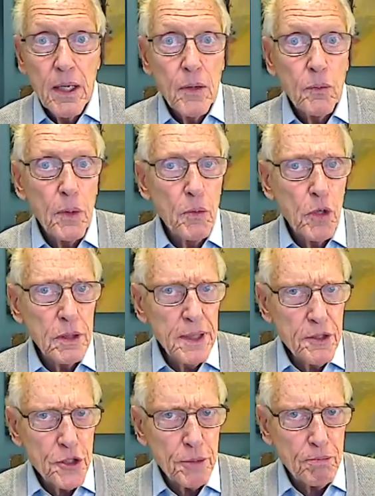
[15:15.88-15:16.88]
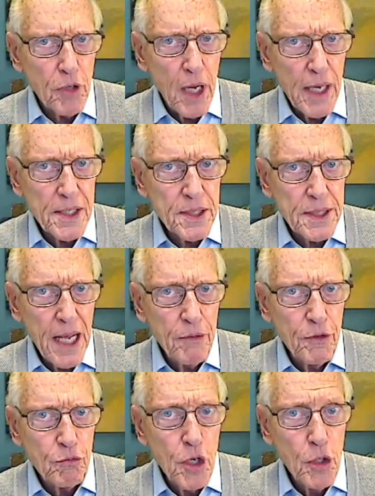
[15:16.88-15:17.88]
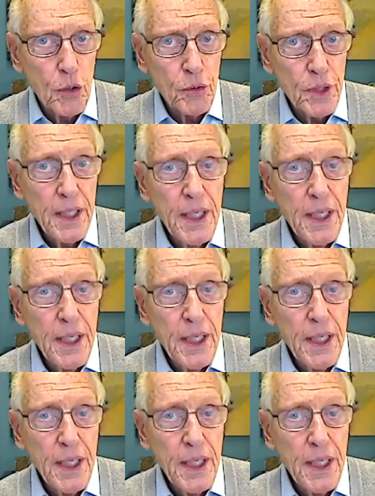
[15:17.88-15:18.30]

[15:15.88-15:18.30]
We were a little surprised down the road